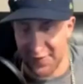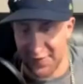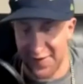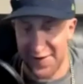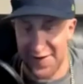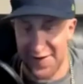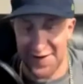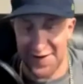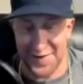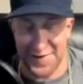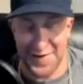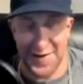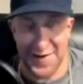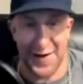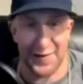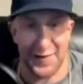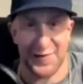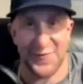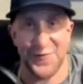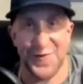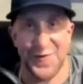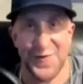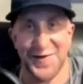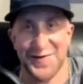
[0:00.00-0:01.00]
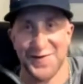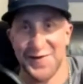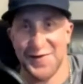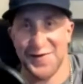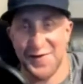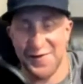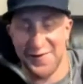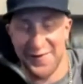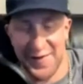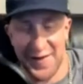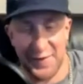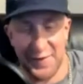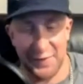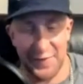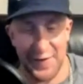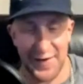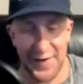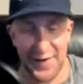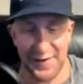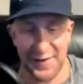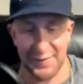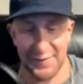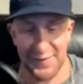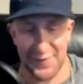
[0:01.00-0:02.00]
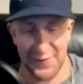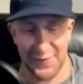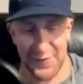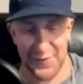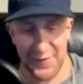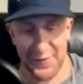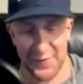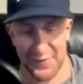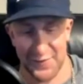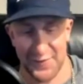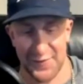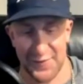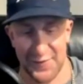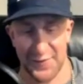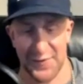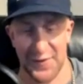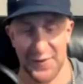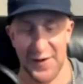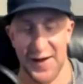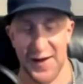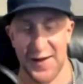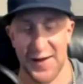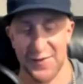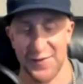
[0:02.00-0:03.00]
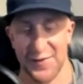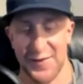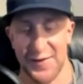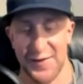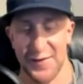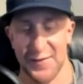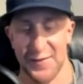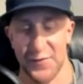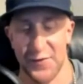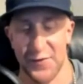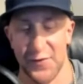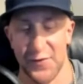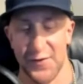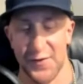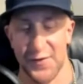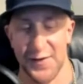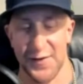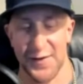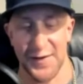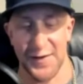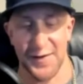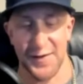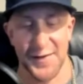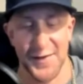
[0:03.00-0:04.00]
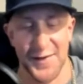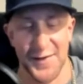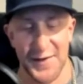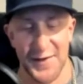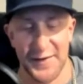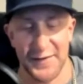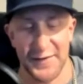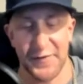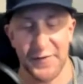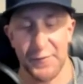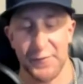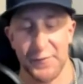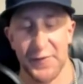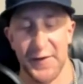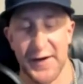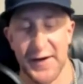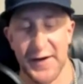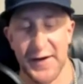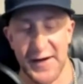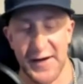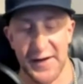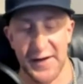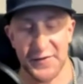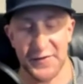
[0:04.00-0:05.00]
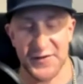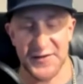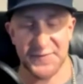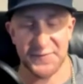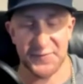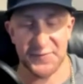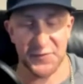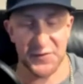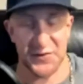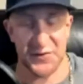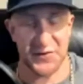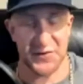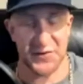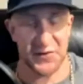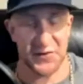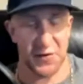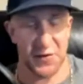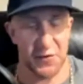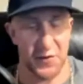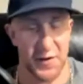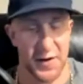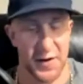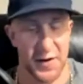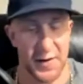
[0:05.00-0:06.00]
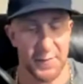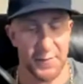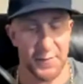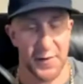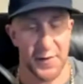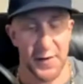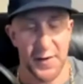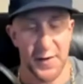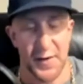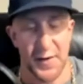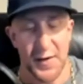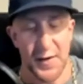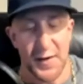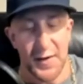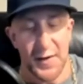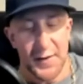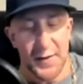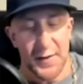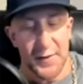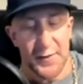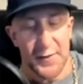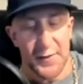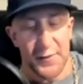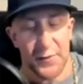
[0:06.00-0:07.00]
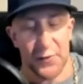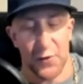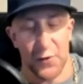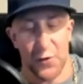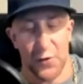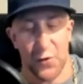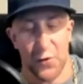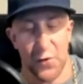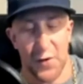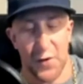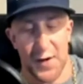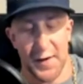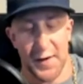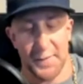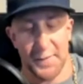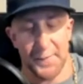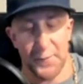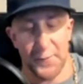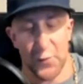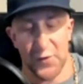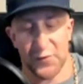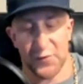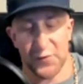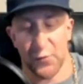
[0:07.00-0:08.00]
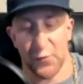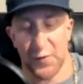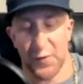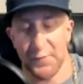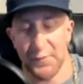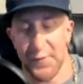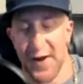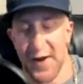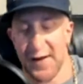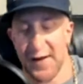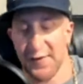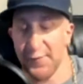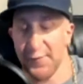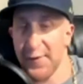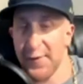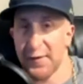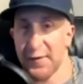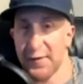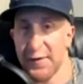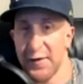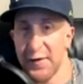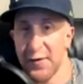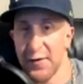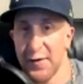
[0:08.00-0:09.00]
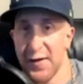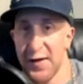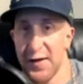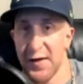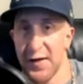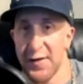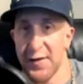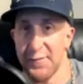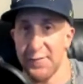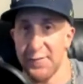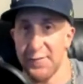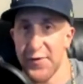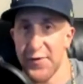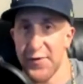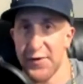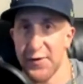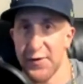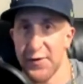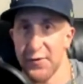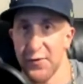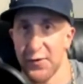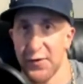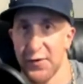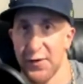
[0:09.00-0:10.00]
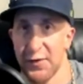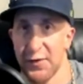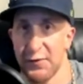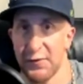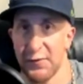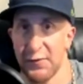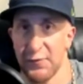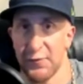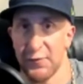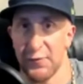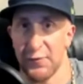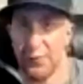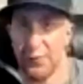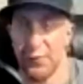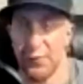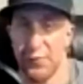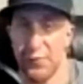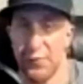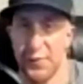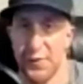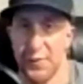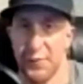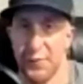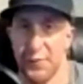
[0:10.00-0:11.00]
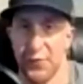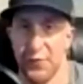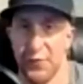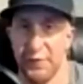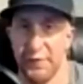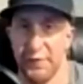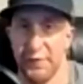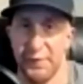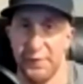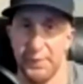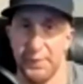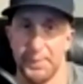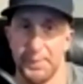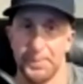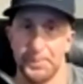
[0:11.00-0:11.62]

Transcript: the next question you led right into it. Was going to ask you about if you played any other sports growing up. So what's one aspect of your game that you're looking to improve?